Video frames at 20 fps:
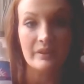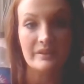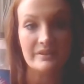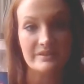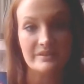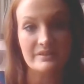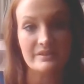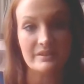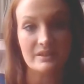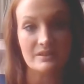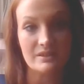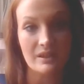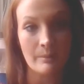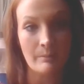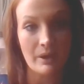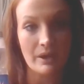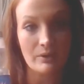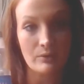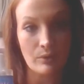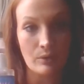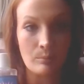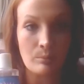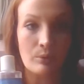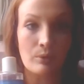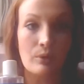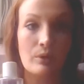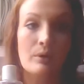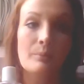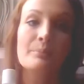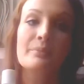This is
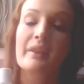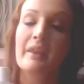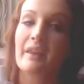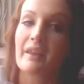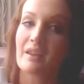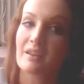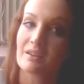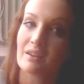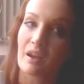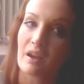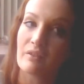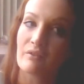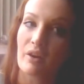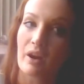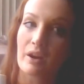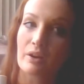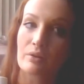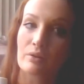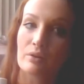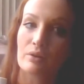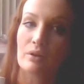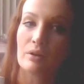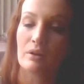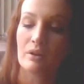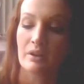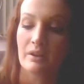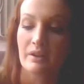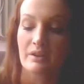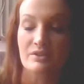antimicrobial, antiviral,